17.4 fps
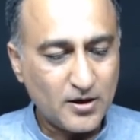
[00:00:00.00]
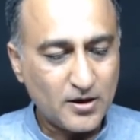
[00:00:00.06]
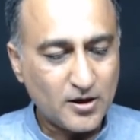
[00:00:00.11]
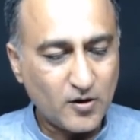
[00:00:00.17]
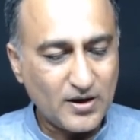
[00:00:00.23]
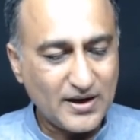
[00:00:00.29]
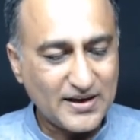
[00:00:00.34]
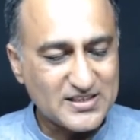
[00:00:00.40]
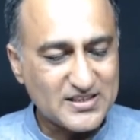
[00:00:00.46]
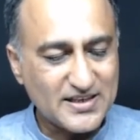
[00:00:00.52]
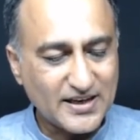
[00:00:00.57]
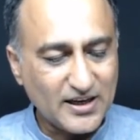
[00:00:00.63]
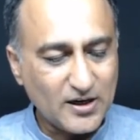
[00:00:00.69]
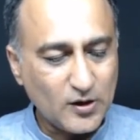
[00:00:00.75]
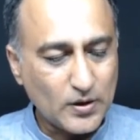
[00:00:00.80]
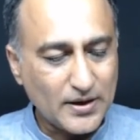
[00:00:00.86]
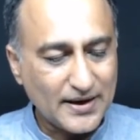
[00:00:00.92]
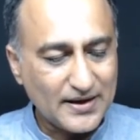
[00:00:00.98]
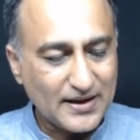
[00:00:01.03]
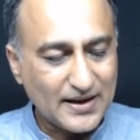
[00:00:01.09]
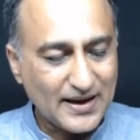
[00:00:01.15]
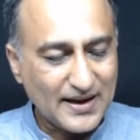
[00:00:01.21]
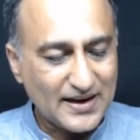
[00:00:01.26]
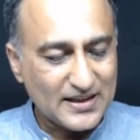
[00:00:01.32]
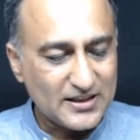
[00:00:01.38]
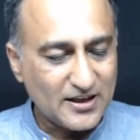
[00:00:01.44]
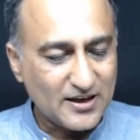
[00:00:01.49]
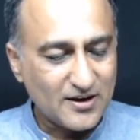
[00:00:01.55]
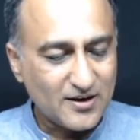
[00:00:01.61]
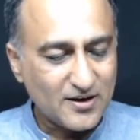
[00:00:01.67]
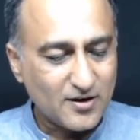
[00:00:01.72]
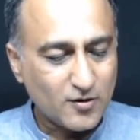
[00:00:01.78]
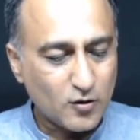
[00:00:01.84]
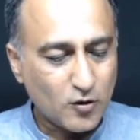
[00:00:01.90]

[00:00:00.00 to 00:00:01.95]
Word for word: Now let's take a look at another